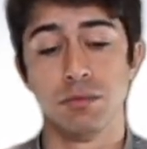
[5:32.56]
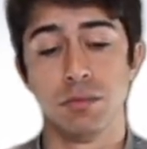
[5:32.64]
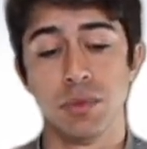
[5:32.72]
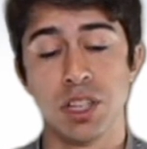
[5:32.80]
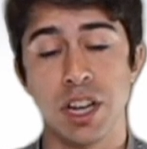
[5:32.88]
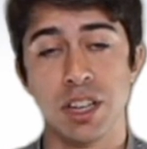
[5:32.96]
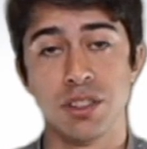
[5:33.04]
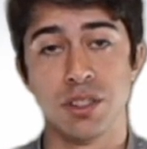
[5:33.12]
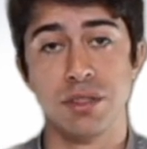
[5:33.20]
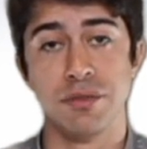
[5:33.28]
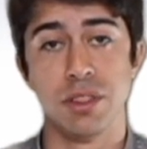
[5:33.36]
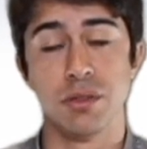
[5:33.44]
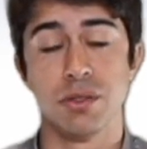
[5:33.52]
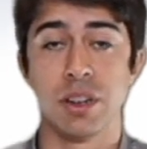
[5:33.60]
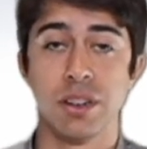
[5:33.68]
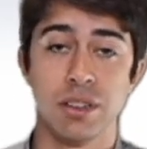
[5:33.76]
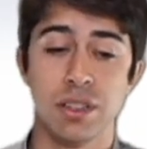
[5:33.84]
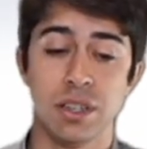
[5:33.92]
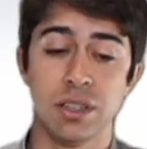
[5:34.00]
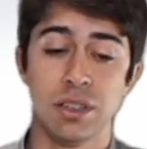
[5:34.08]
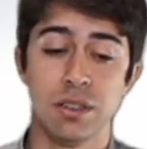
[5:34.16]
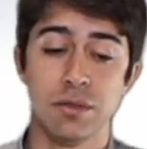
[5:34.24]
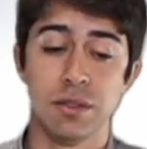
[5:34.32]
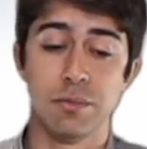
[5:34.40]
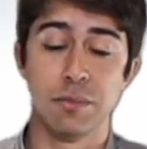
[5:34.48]
changes the view so that
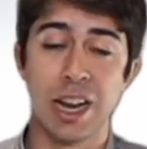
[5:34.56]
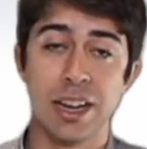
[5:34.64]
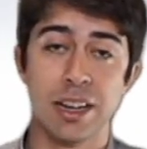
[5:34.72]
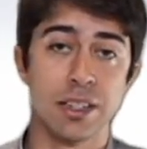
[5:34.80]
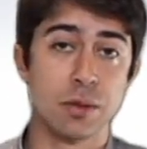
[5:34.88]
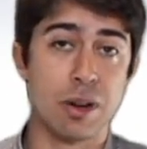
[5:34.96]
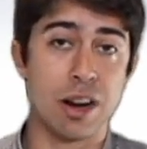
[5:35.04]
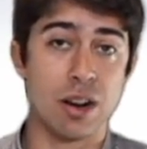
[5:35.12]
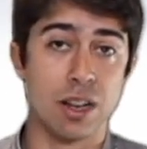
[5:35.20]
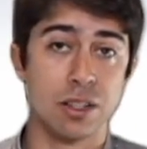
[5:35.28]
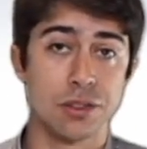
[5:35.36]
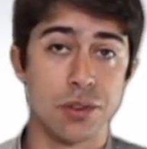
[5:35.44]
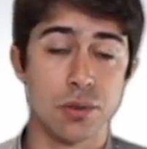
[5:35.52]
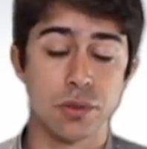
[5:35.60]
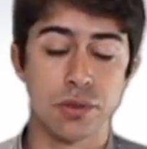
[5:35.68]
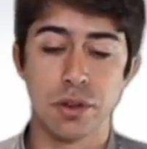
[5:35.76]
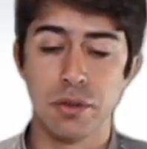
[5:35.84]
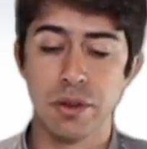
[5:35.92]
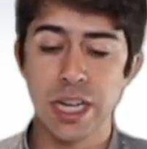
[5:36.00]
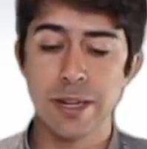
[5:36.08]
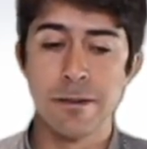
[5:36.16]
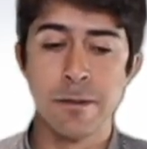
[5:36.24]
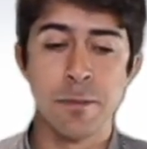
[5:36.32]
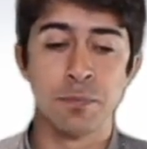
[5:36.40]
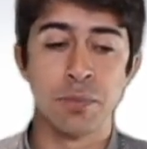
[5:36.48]
the plane is parallel to your screen,
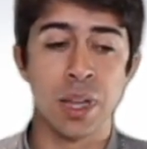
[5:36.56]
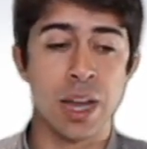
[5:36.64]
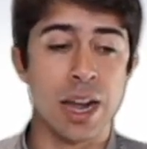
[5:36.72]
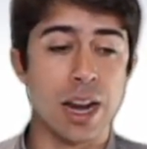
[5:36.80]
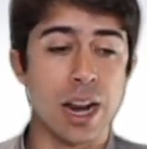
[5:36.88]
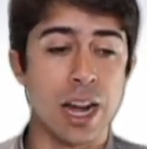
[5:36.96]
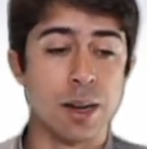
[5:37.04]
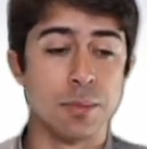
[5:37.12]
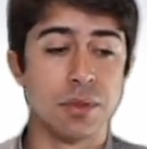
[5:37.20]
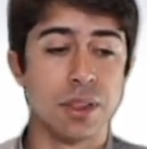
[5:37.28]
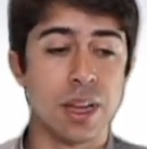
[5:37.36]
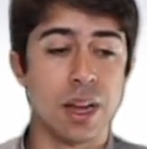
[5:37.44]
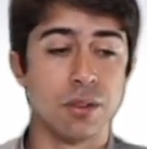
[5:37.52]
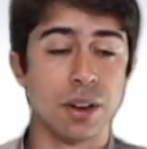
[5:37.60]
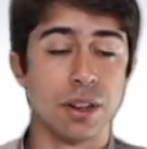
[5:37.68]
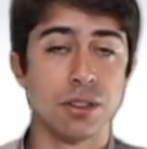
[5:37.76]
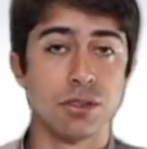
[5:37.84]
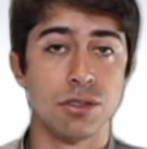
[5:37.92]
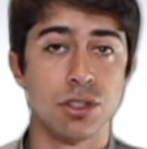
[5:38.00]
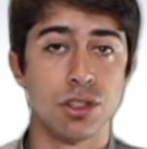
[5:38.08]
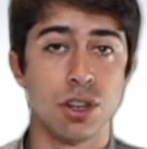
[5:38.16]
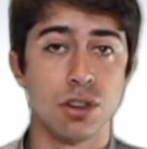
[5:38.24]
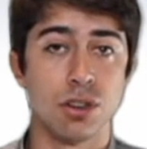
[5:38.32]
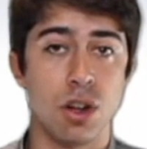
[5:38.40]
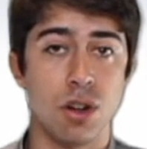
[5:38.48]
and I'm now going to
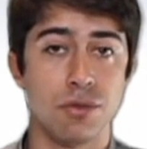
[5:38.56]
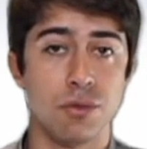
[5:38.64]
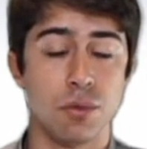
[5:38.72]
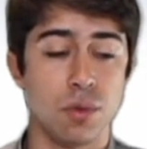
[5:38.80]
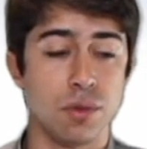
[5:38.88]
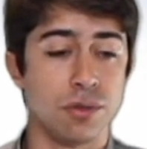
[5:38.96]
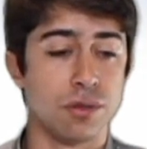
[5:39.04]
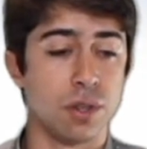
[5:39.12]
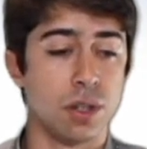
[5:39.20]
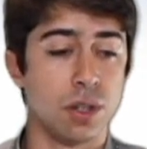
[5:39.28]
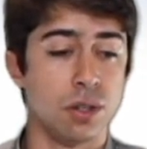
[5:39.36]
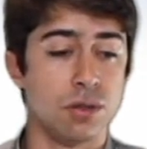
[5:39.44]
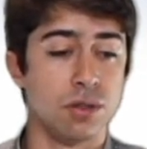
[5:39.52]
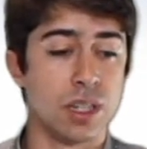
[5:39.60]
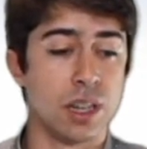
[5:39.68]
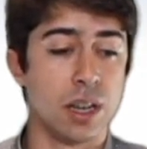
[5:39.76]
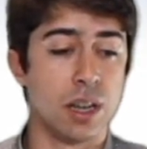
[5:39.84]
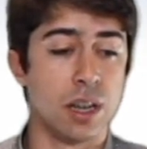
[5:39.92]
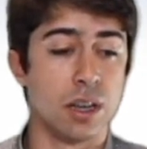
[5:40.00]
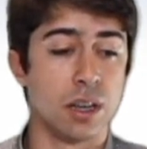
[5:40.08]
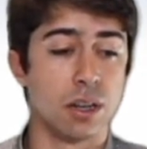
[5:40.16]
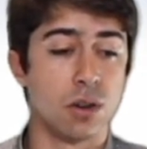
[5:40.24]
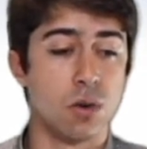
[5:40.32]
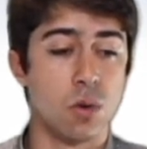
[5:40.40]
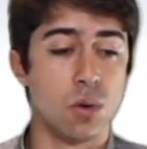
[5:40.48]
start off with using a
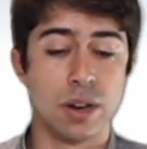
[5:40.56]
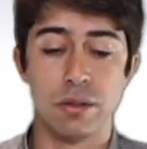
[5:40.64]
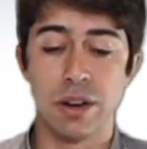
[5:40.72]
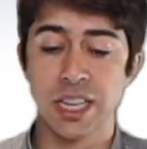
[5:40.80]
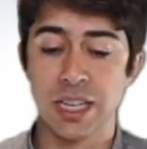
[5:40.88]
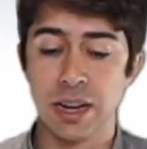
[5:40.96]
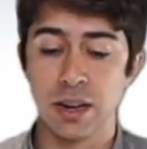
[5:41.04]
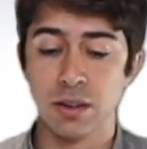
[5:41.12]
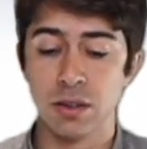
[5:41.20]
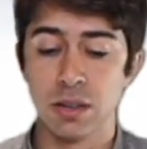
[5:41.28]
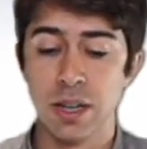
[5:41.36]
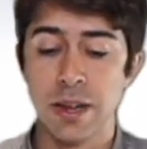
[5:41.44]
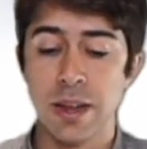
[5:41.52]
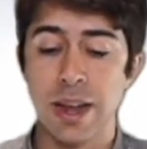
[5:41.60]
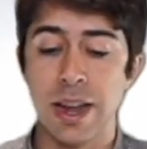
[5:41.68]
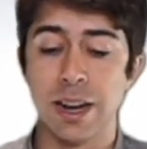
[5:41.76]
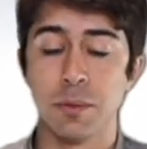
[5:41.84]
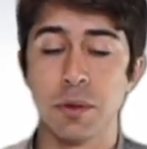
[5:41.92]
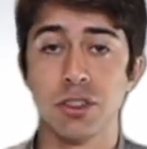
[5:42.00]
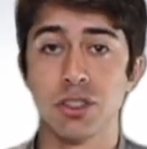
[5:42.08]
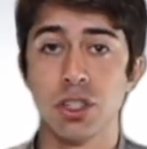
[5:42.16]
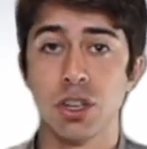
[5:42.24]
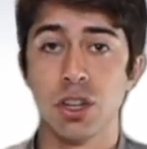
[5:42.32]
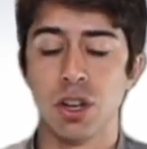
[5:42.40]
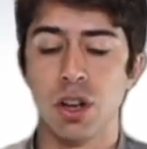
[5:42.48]
corner rectangle, and I'm going to
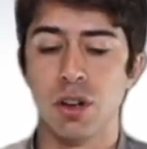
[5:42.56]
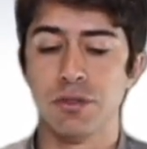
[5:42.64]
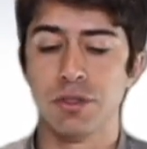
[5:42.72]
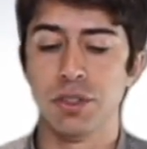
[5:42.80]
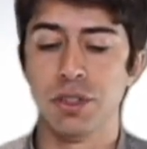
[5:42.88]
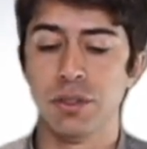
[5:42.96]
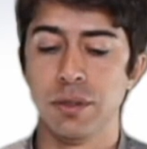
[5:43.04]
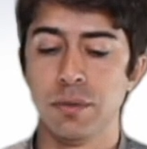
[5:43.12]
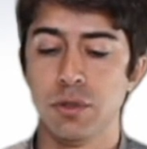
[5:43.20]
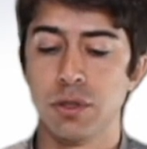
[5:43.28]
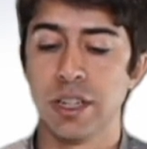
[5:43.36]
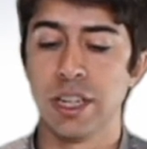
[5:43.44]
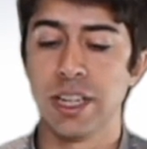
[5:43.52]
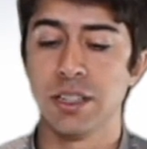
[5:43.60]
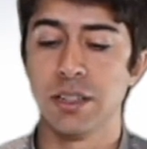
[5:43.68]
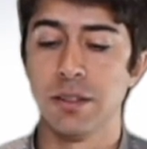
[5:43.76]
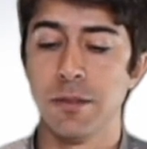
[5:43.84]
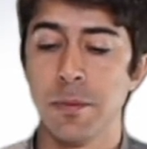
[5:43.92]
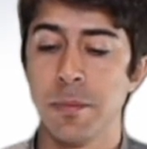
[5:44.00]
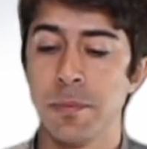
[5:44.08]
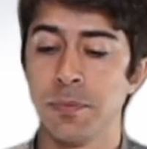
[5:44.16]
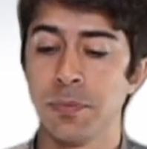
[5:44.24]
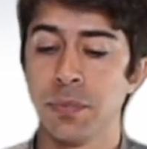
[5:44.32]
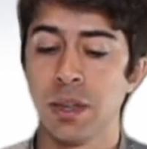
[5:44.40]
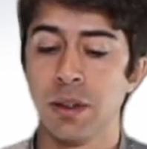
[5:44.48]
start off drawing it
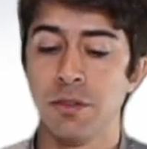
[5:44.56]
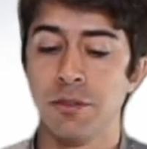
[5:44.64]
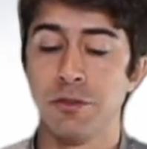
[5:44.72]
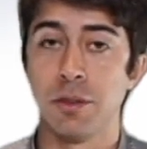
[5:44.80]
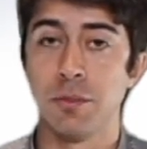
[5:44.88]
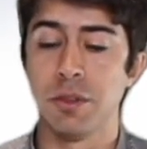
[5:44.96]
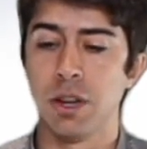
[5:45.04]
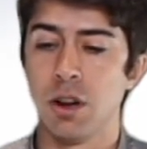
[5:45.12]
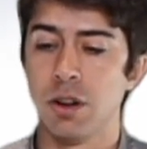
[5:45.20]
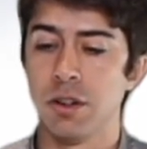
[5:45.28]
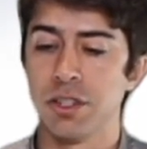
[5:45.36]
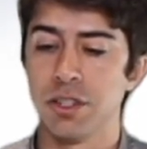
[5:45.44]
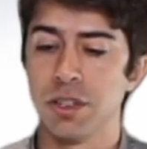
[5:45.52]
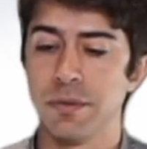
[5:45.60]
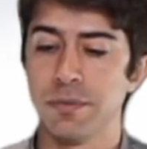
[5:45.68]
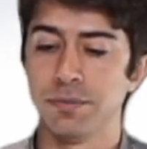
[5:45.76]
from the origin.